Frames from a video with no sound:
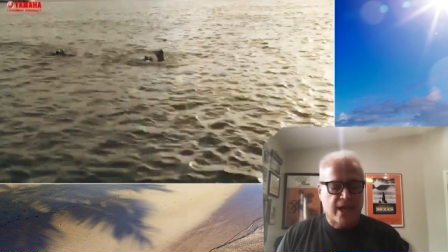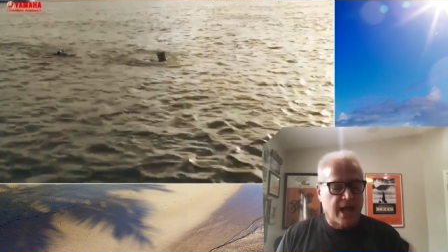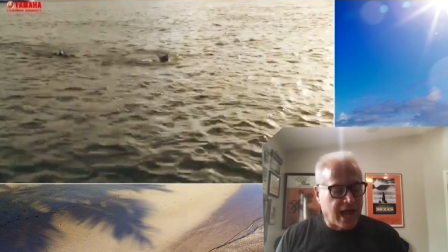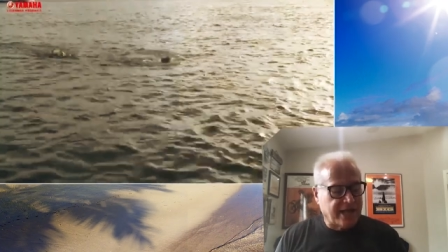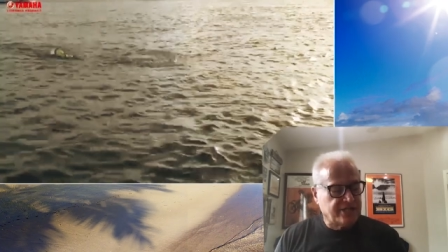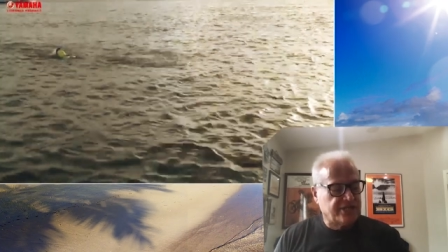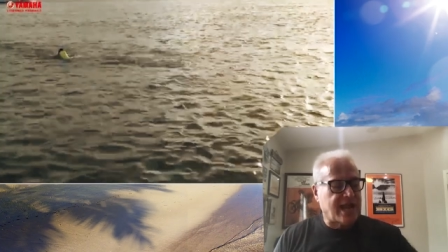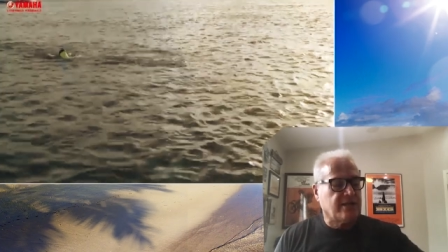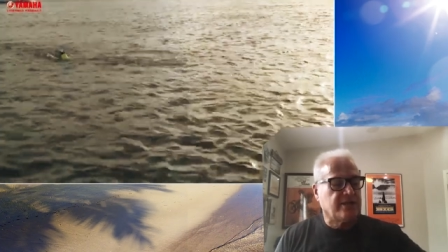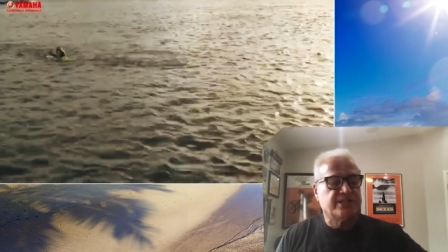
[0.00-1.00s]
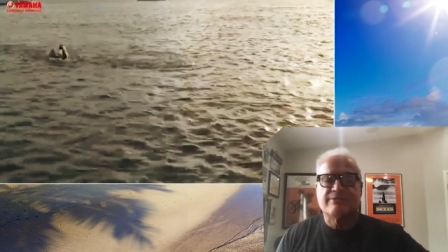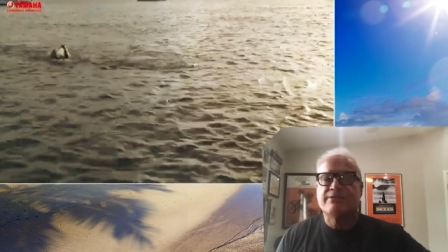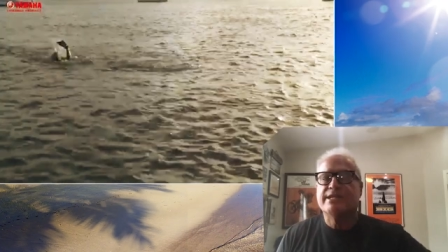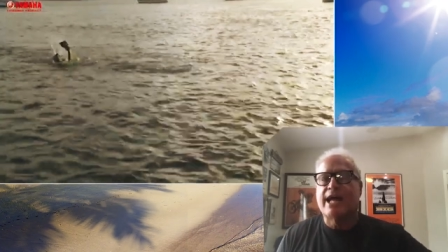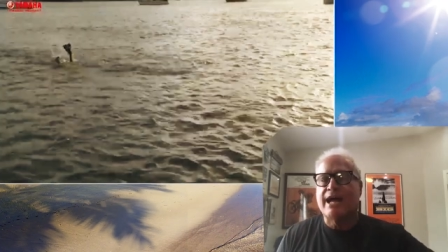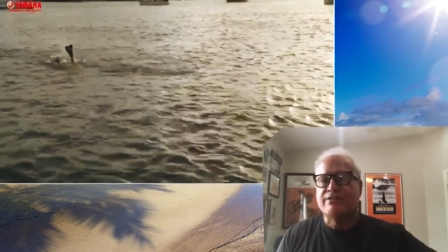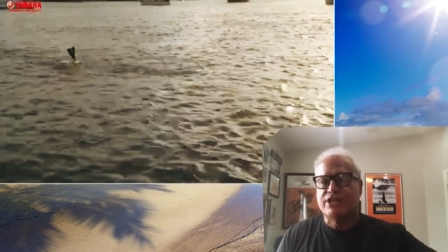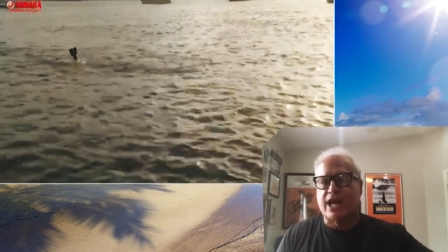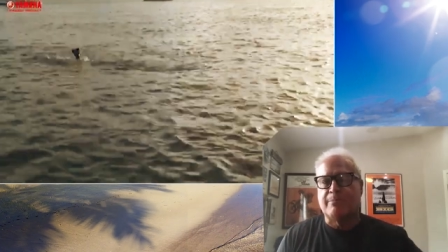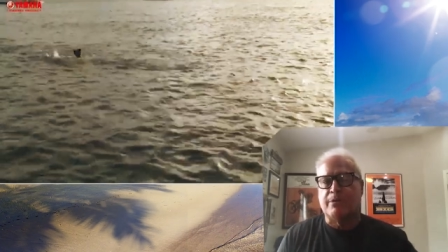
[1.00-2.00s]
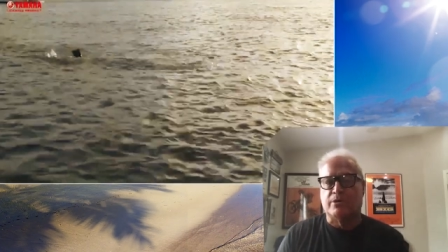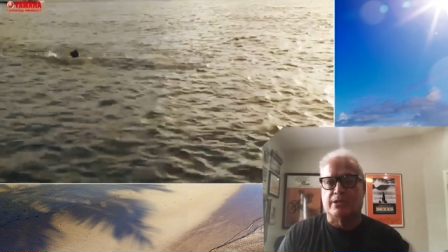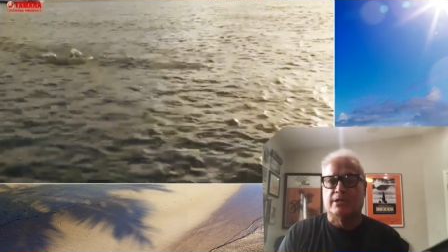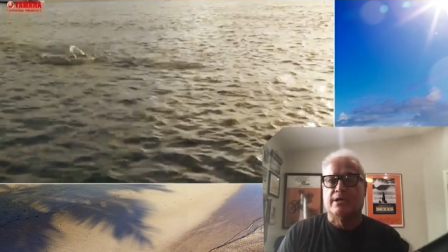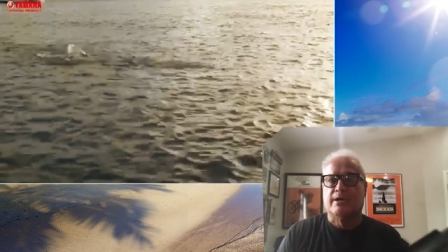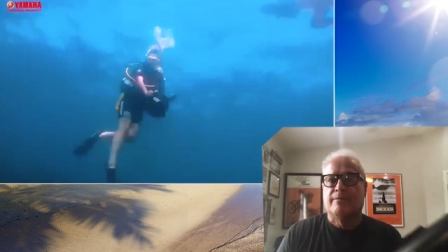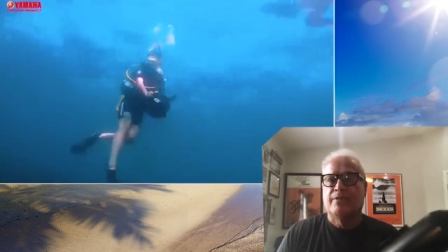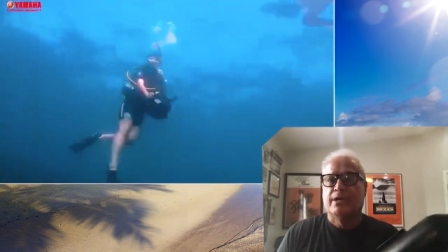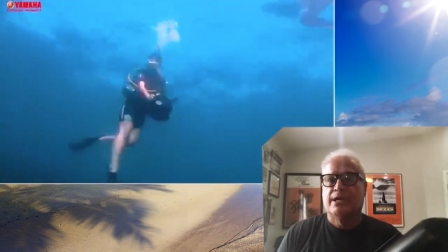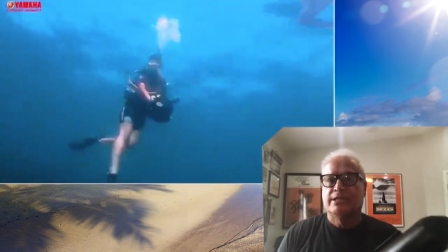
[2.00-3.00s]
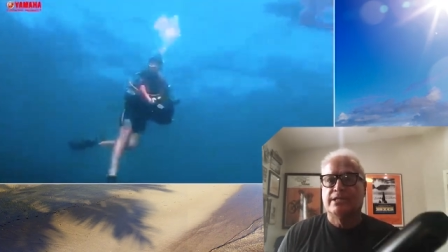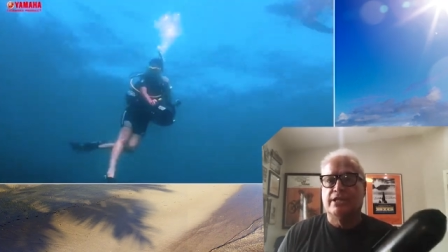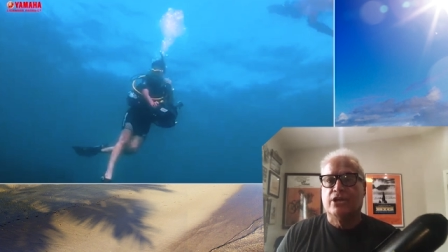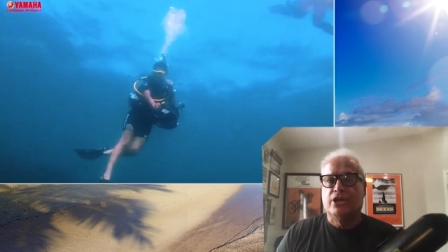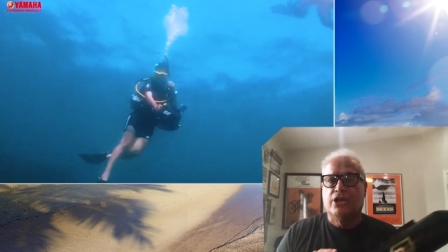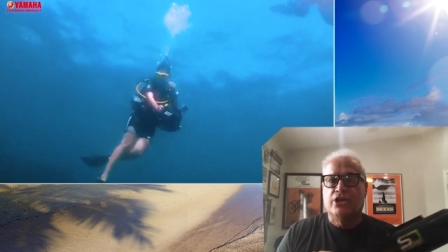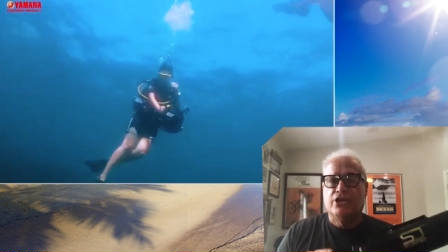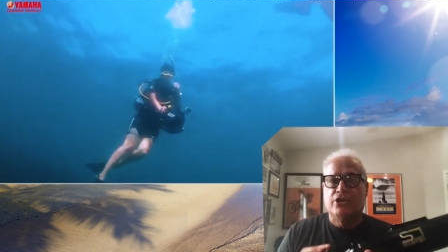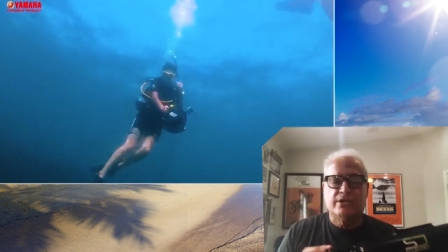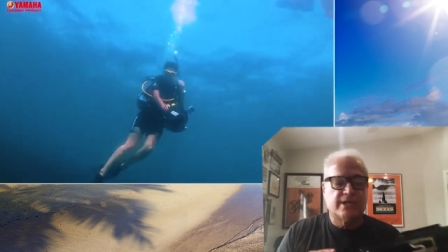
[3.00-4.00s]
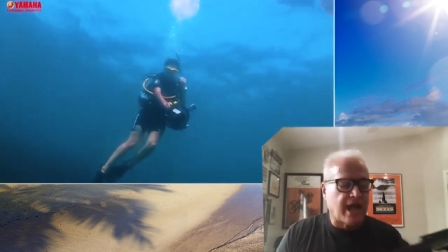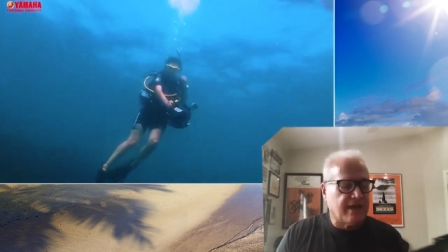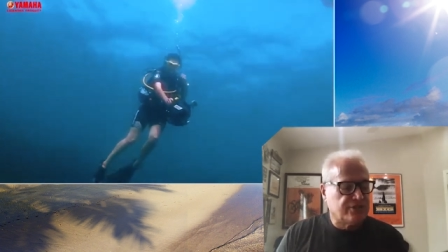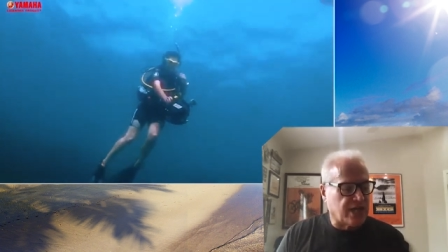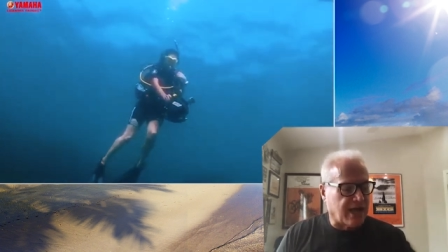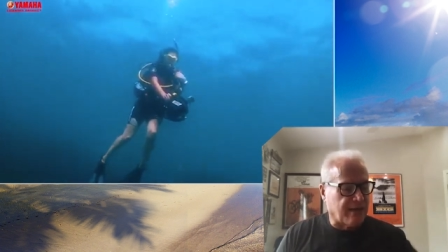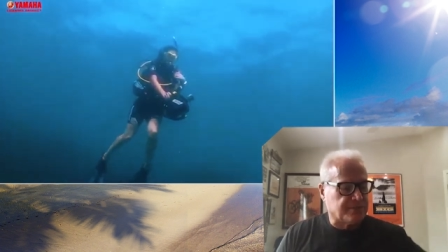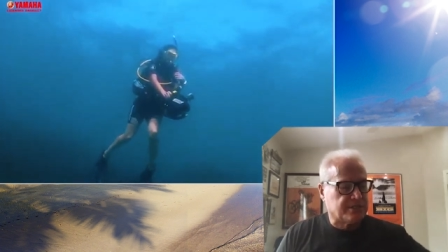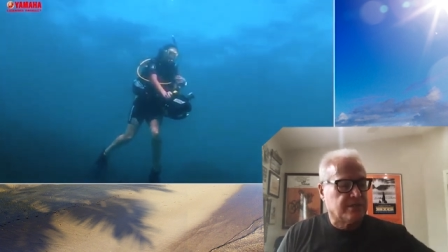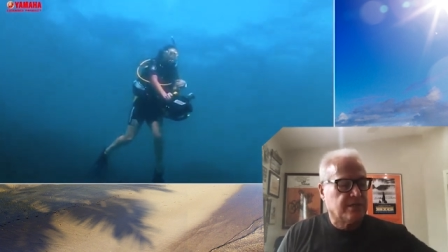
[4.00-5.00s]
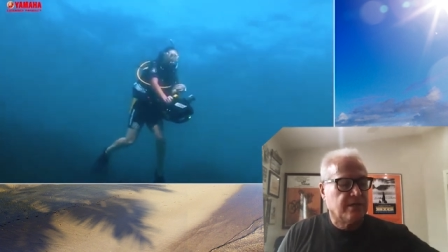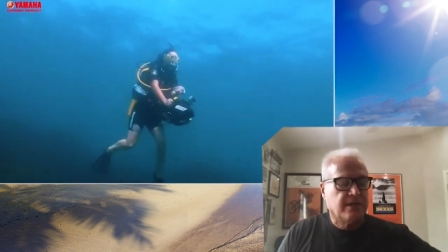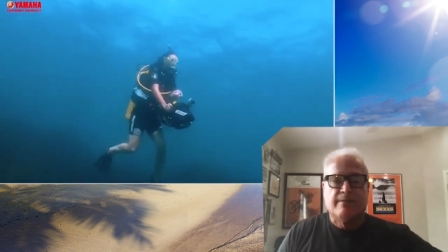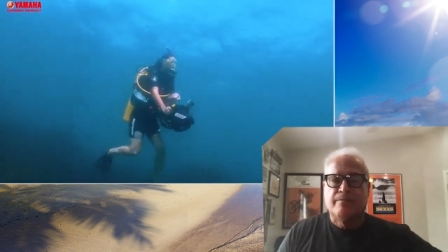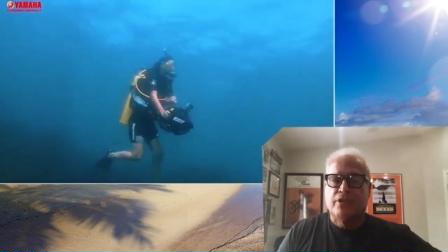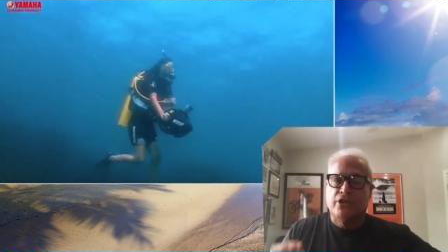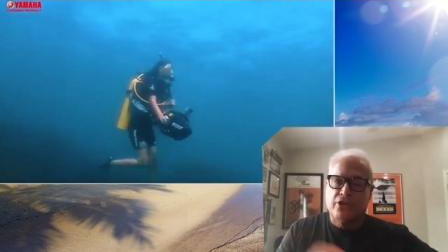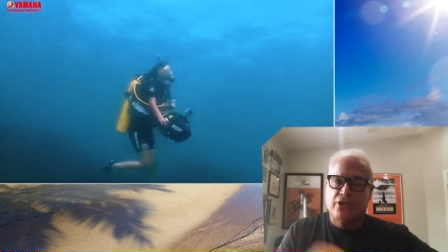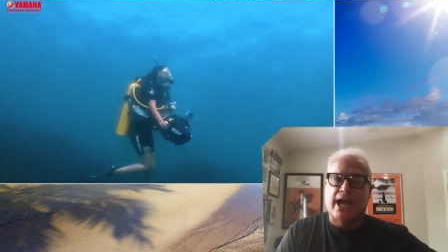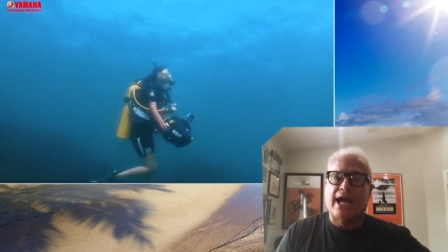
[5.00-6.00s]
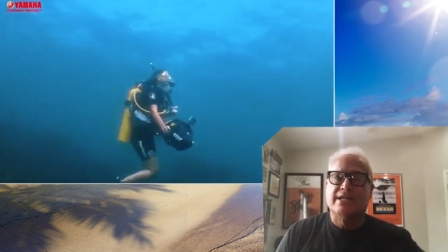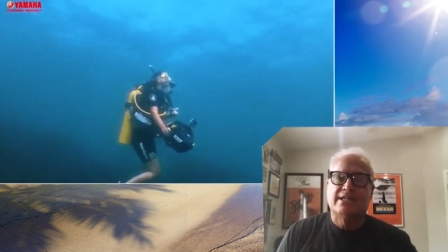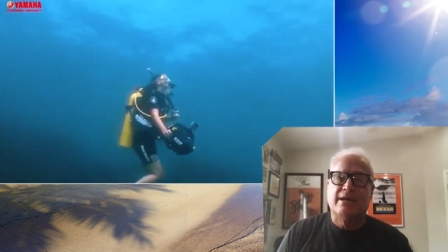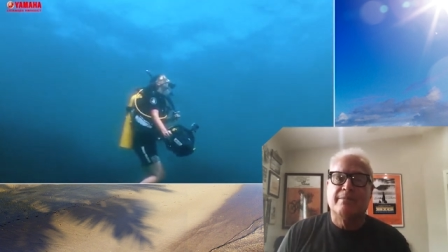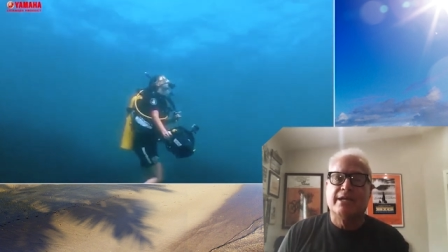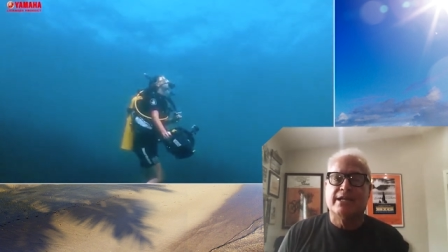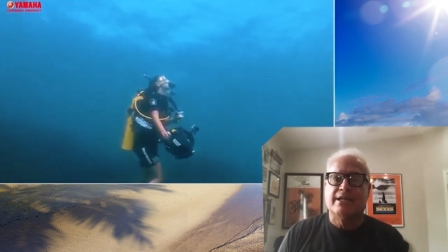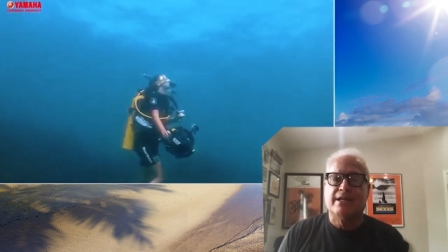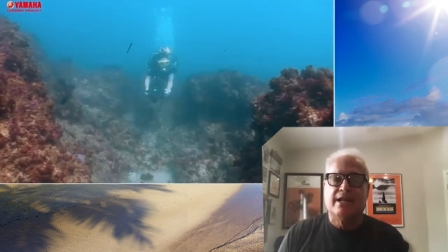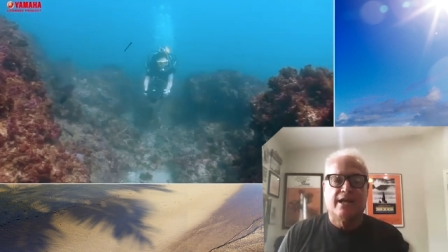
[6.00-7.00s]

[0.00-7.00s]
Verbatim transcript: I challenge every dive shop owner, said, your dive shops, your guys come in,